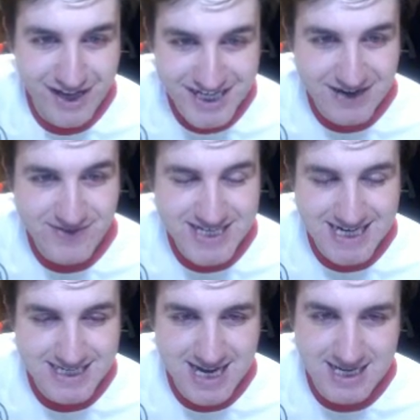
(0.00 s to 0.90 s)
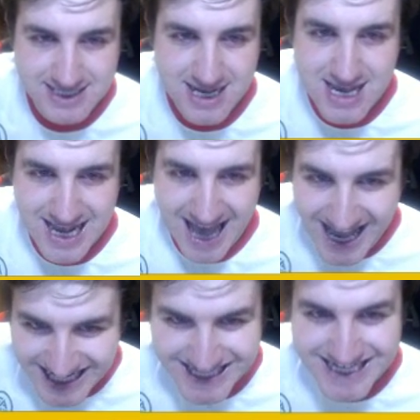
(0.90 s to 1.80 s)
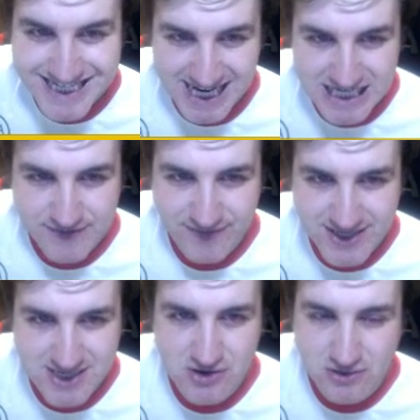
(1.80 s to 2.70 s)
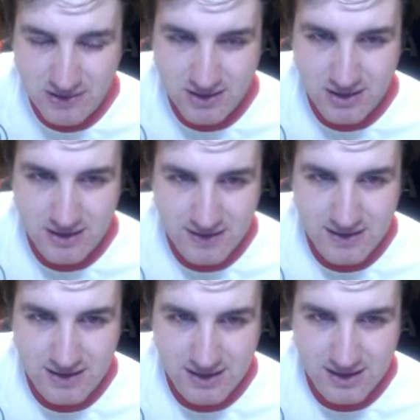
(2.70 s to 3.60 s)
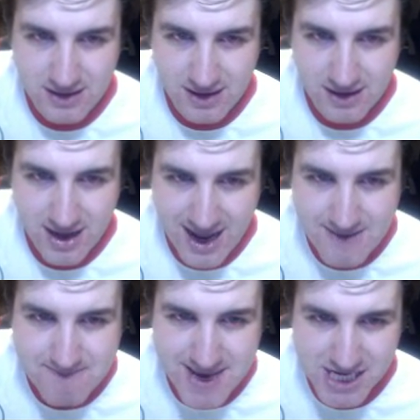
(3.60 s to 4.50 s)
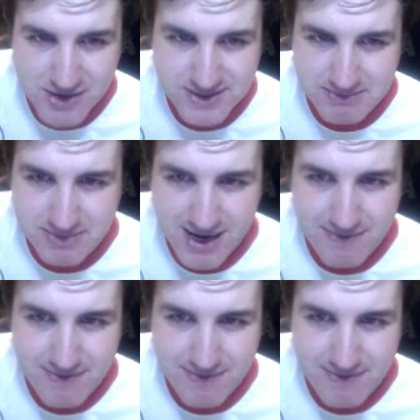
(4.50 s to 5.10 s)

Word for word: I didn't even see his stat. 86th physical. I may use him in